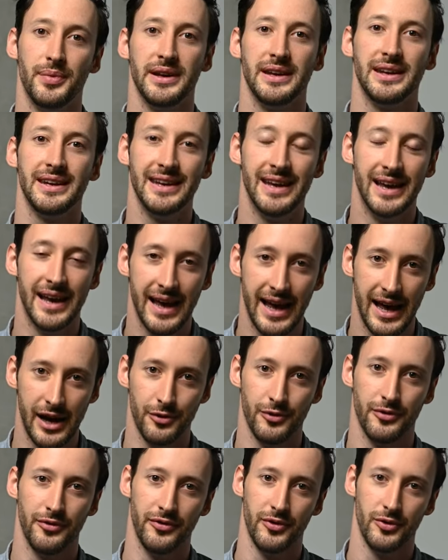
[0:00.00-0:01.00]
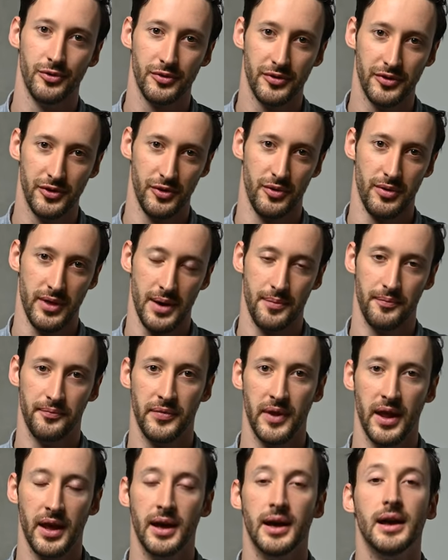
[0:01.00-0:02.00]
be helpful to them.
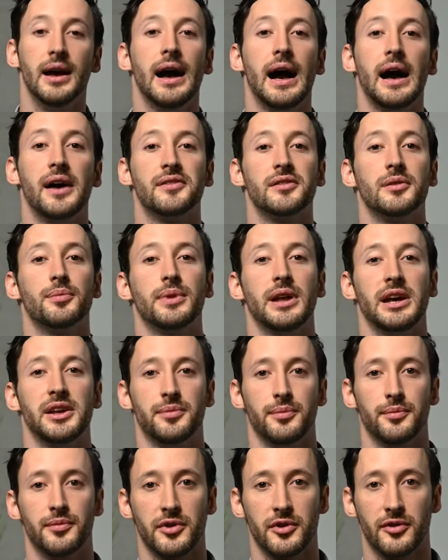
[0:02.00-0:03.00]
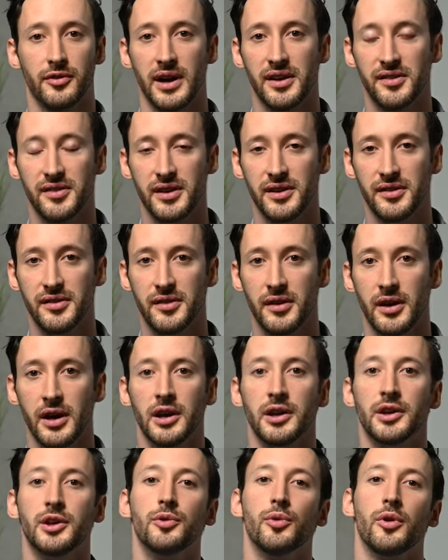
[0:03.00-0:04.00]
As the placement progresses,
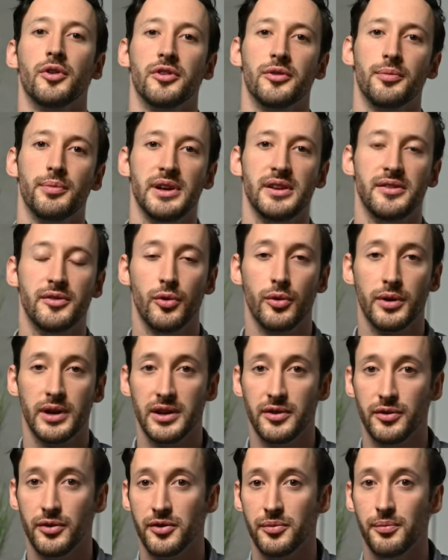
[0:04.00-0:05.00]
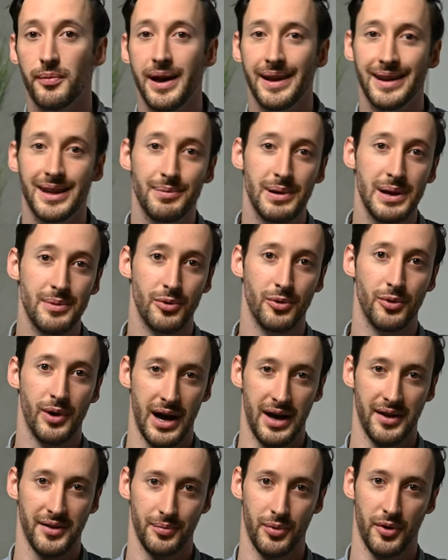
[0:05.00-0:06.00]
you want to be talking to as many people
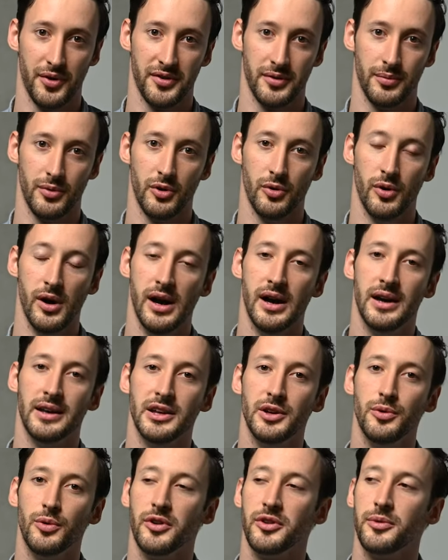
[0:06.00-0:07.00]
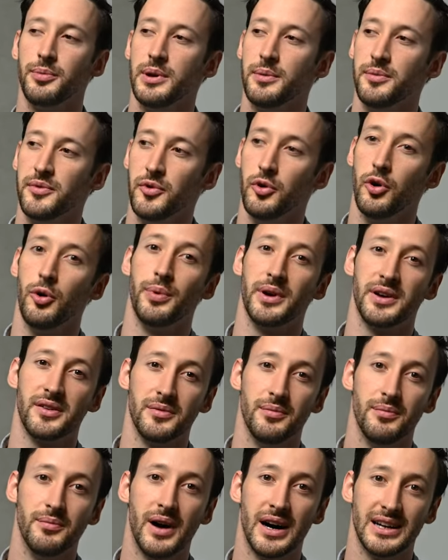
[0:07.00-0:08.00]
as possible. You want to be absorbing as
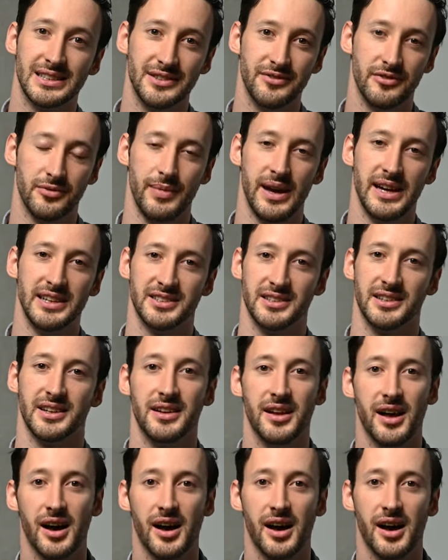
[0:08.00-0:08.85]
much information and